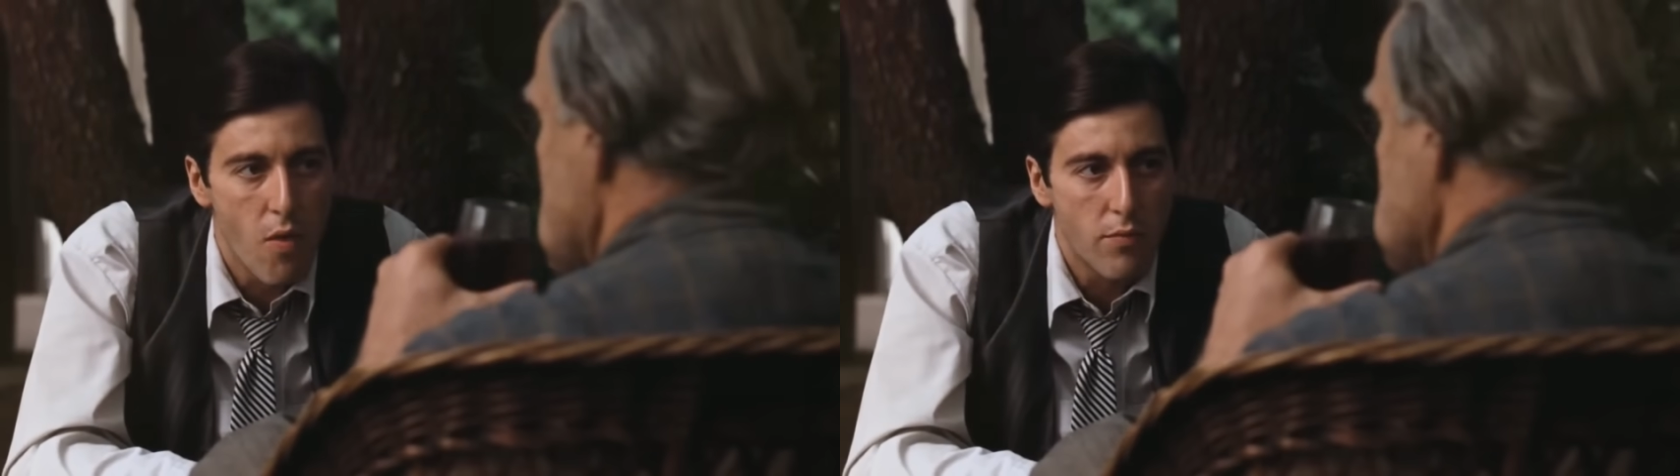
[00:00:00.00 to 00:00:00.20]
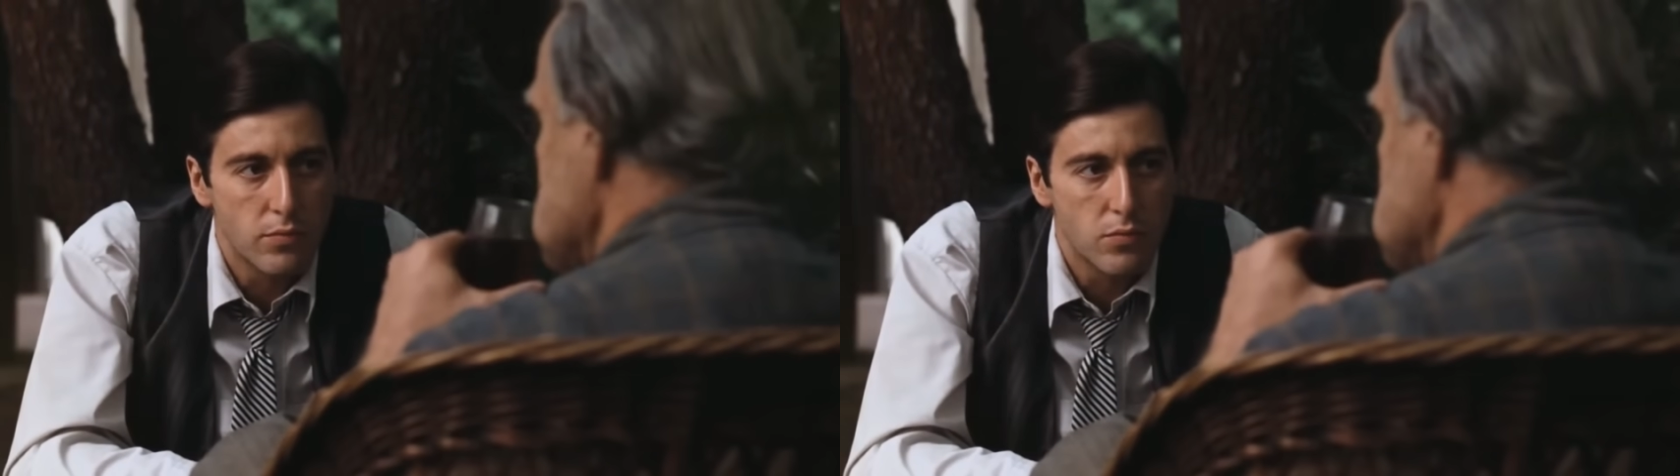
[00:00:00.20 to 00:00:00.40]

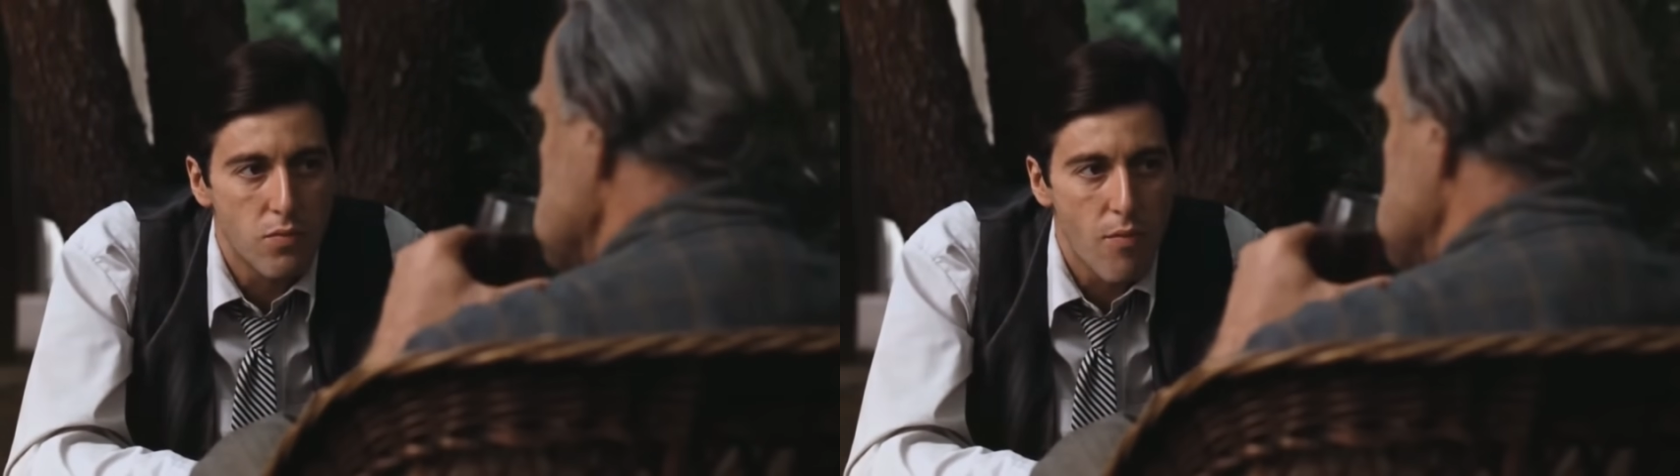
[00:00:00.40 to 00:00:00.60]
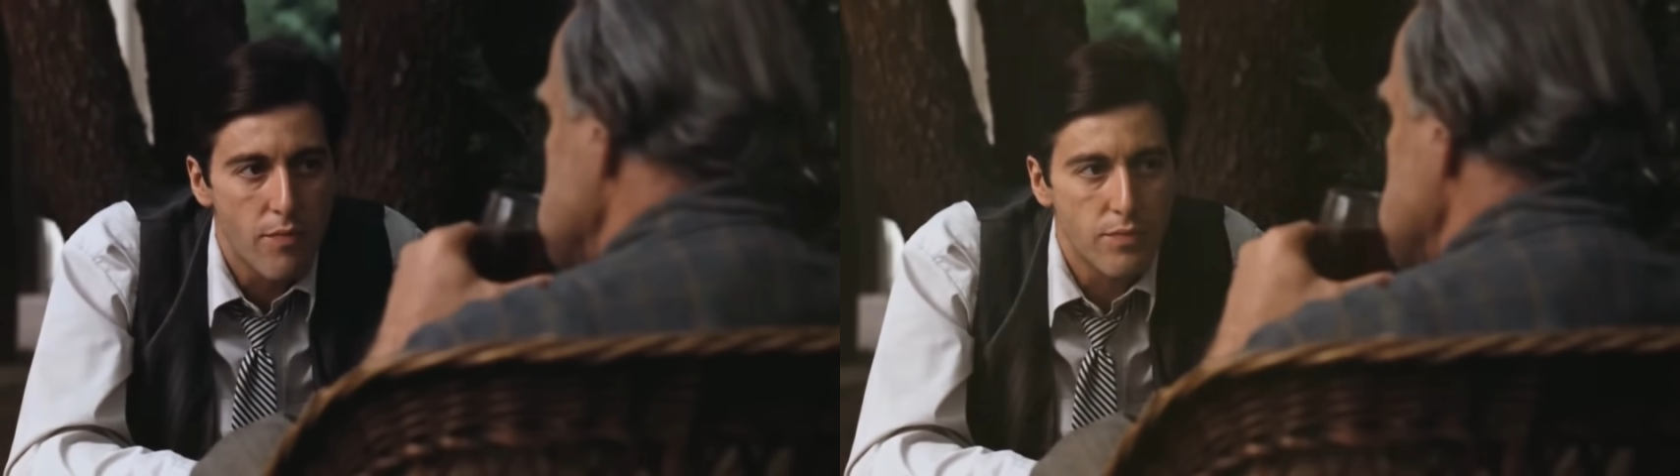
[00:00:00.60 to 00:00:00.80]

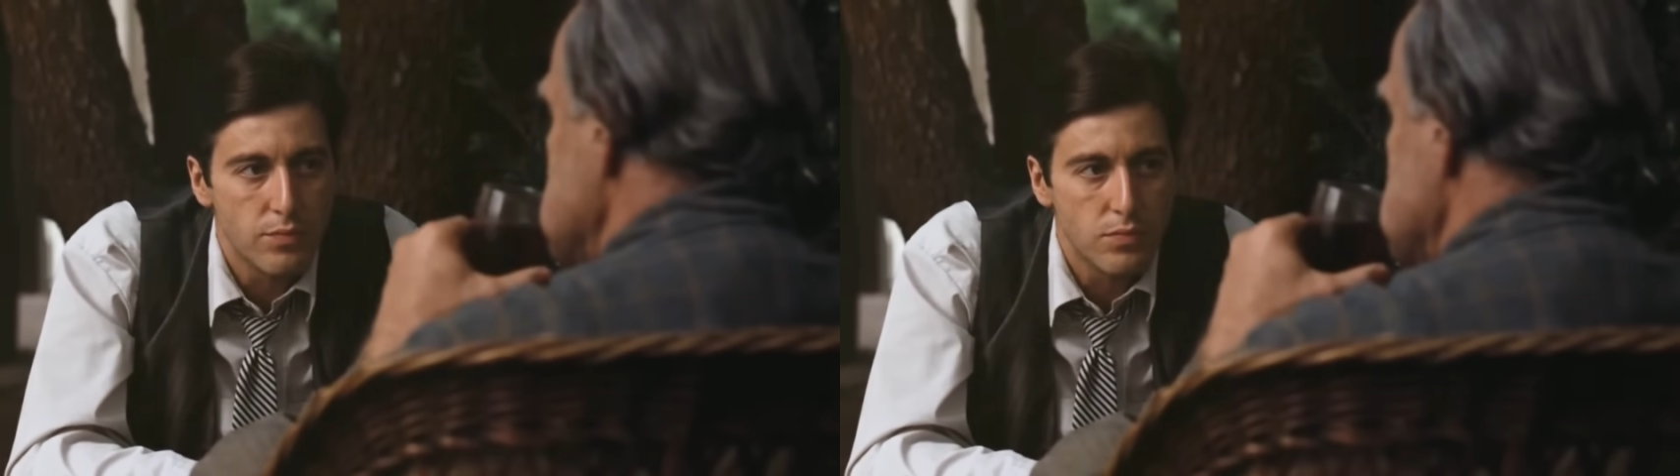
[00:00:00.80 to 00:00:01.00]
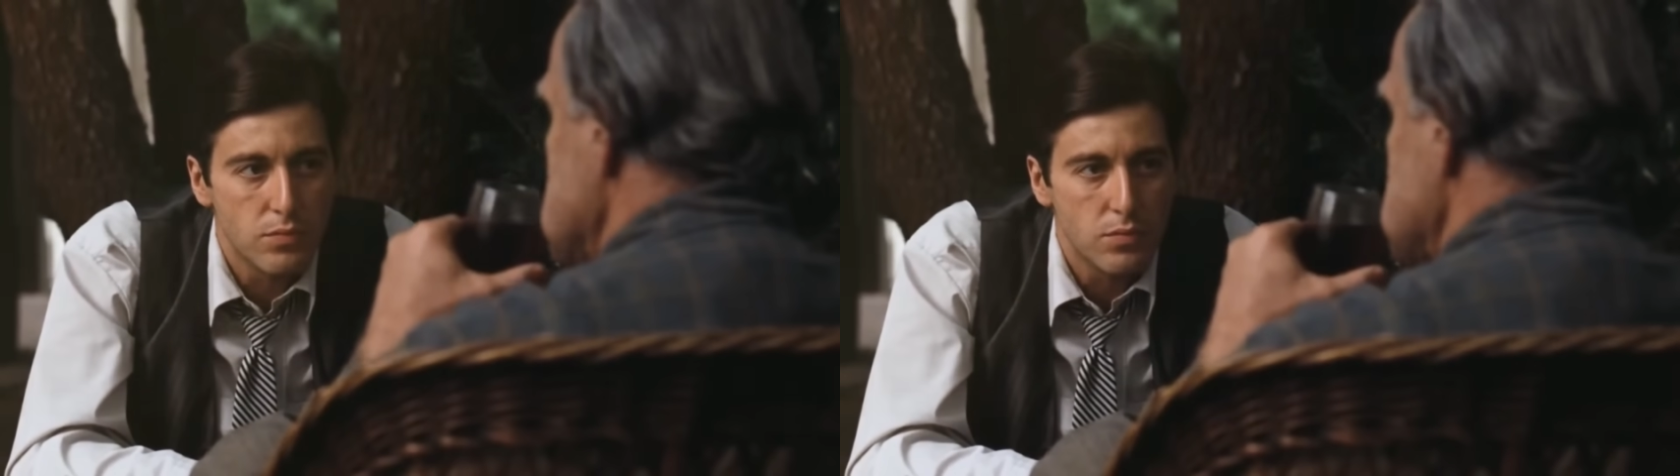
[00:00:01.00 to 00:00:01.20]
legendary
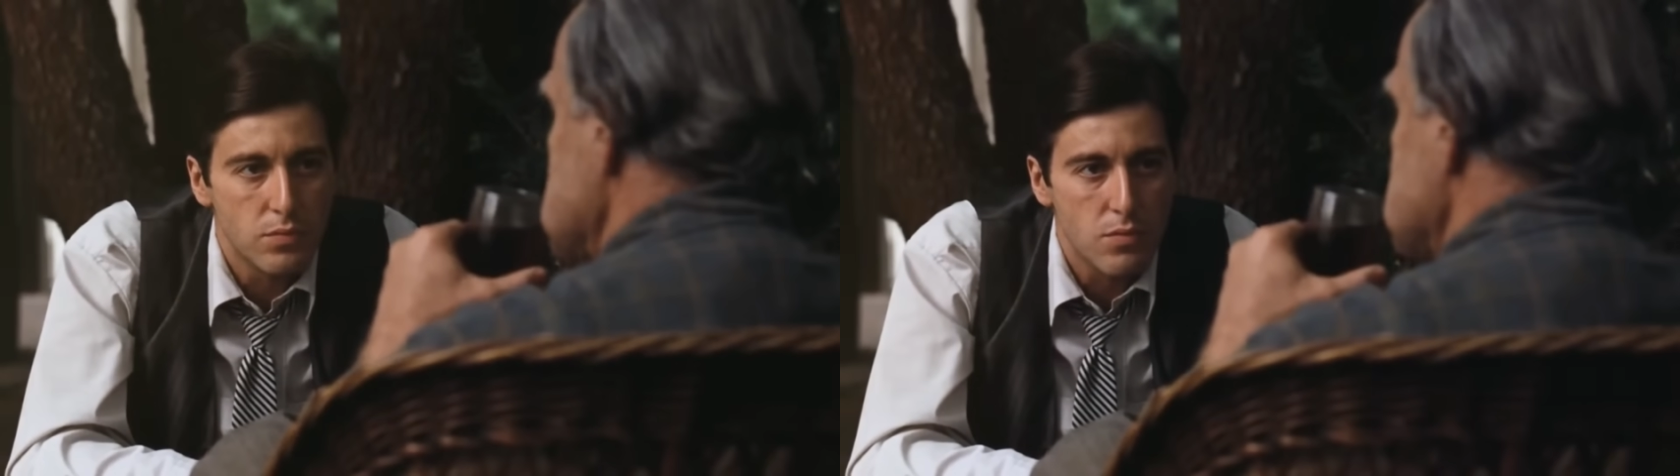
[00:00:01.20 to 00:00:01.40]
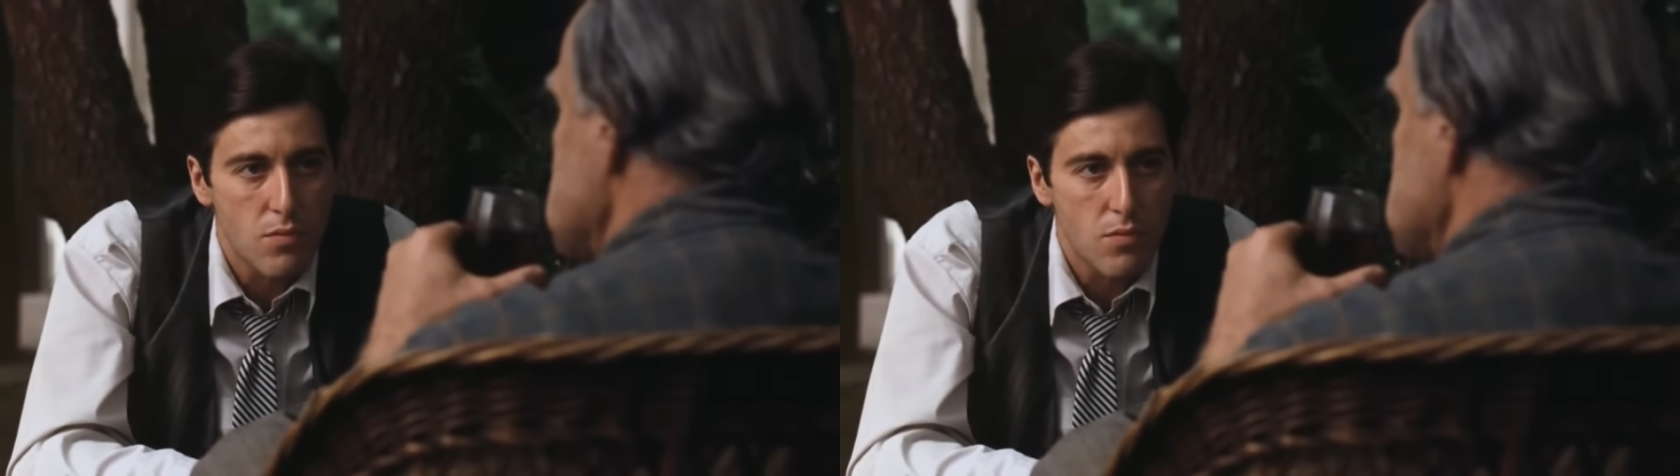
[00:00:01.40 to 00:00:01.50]
technique,